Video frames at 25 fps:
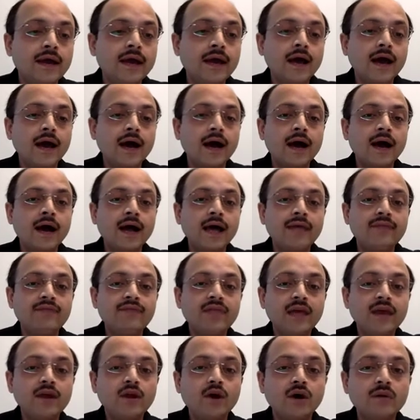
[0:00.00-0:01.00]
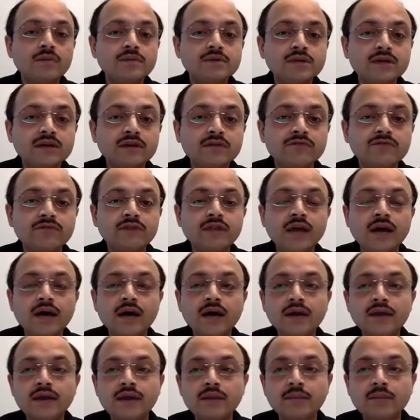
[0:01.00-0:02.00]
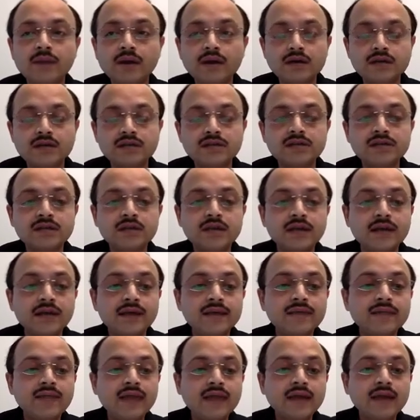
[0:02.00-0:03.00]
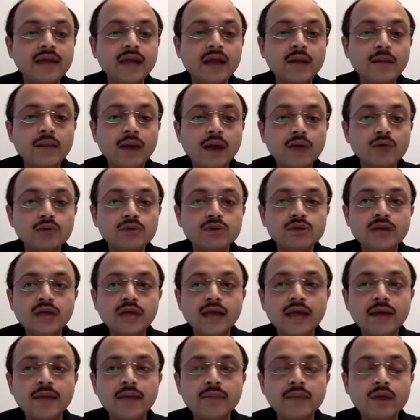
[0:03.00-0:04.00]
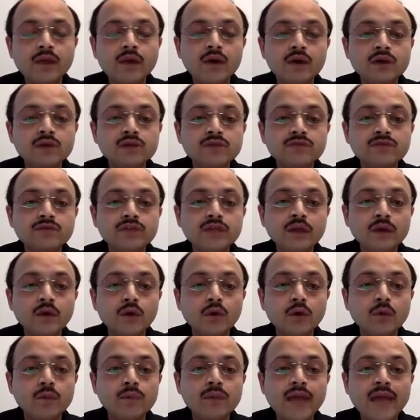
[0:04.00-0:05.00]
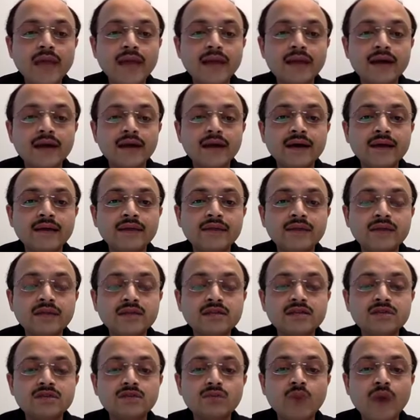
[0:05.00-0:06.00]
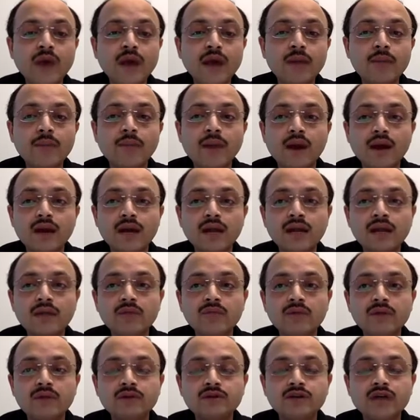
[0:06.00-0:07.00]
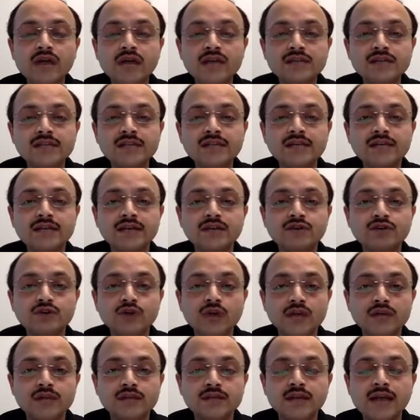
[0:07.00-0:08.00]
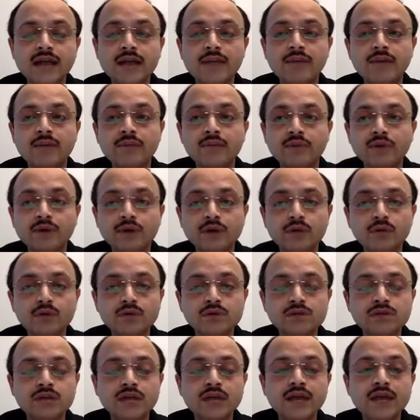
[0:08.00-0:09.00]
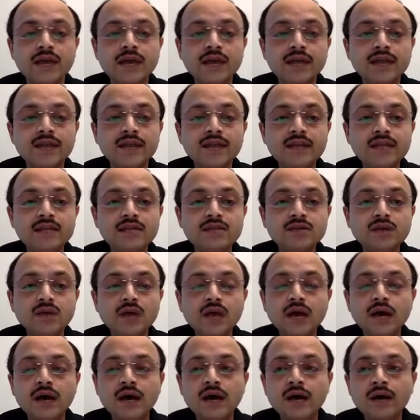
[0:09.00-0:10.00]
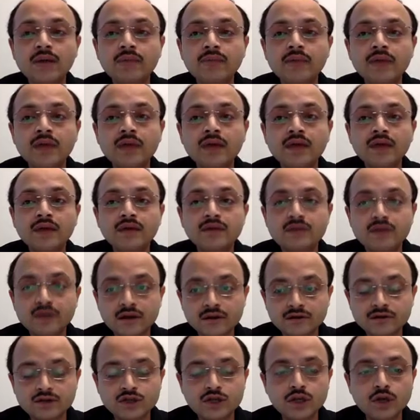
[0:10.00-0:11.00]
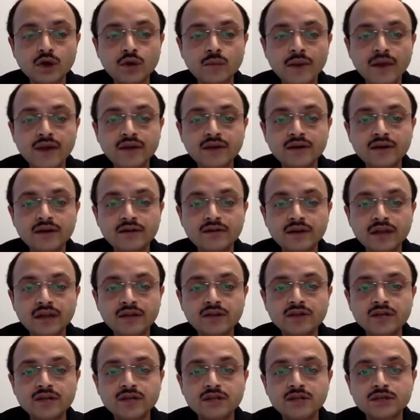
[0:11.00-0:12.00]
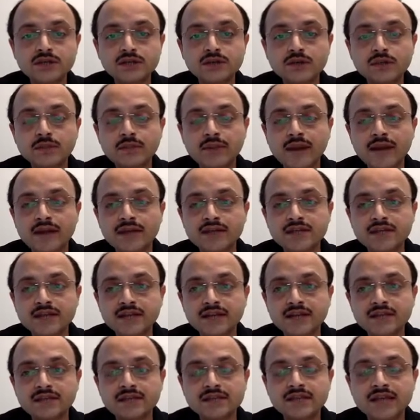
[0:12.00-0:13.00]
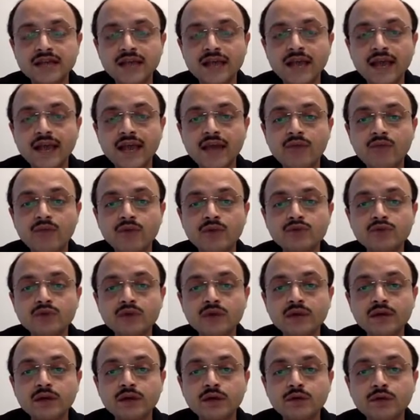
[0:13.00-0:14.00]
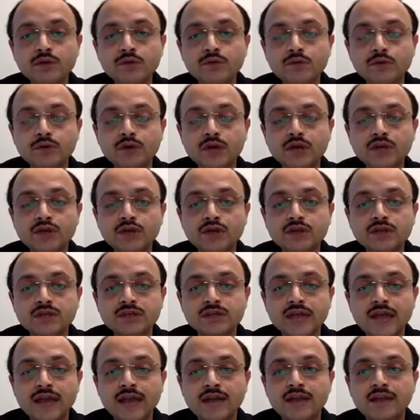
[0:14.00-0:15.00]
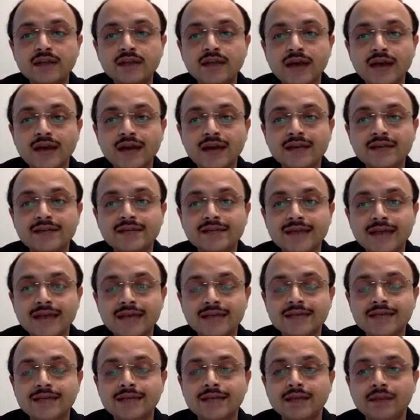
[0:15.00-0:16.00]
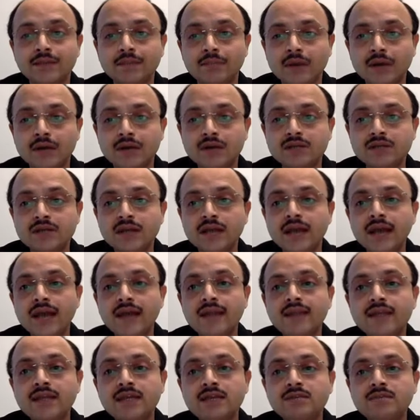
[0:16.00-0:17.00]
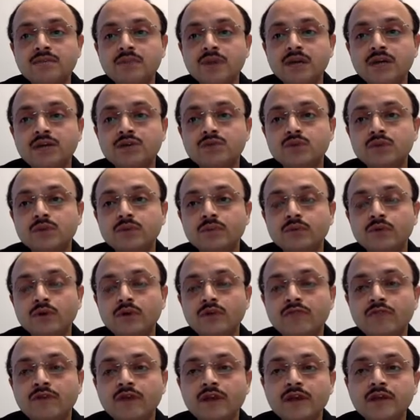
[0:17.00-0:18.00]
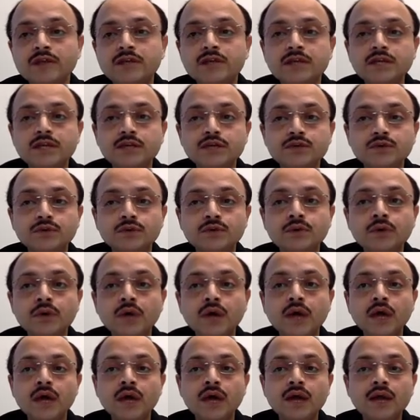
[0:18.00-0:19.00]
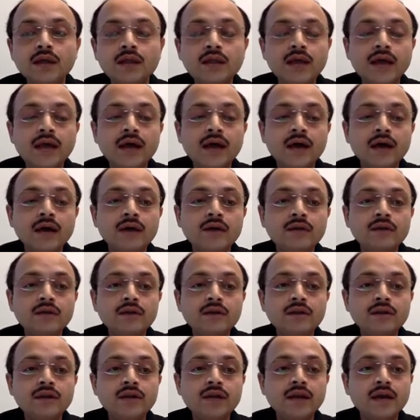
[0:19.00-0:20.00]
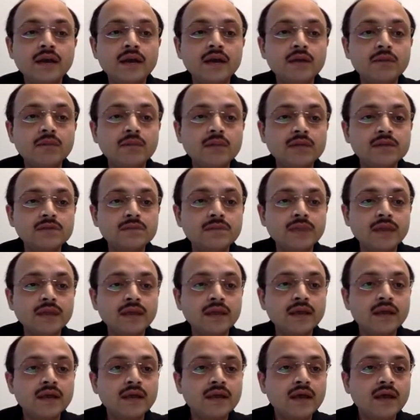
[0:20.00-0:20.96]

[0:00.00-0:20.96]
And then observe the buds that come out, because with a hope like this viral particle will translate and transcribe and produce these the genome editing reagents into the plant cells, and which will induce mutations at the target site in the buds, and these buds will proliferate into the recurrent blossoming